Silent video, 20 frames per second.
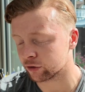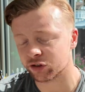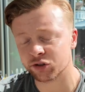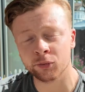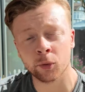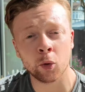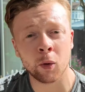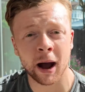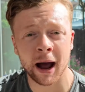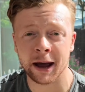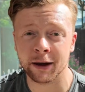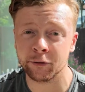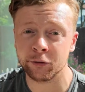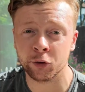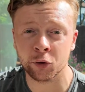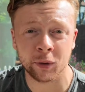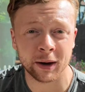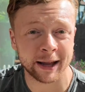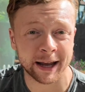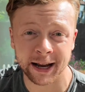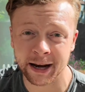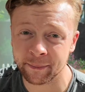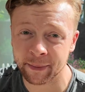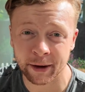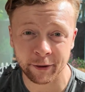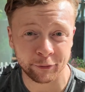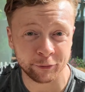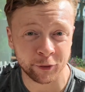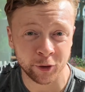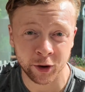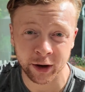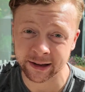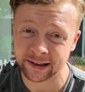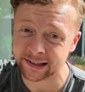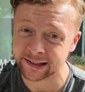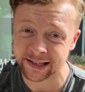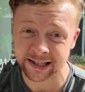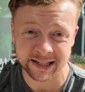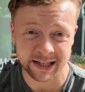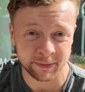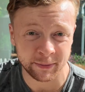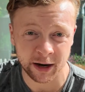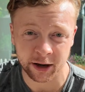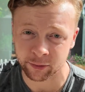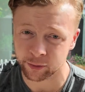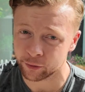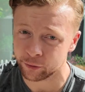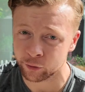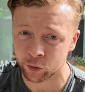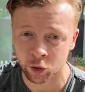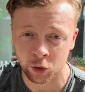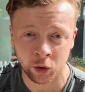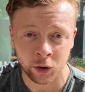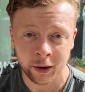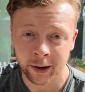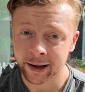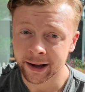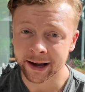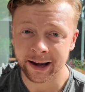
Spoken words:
A small handful, again, about 30 to 60 minutes before,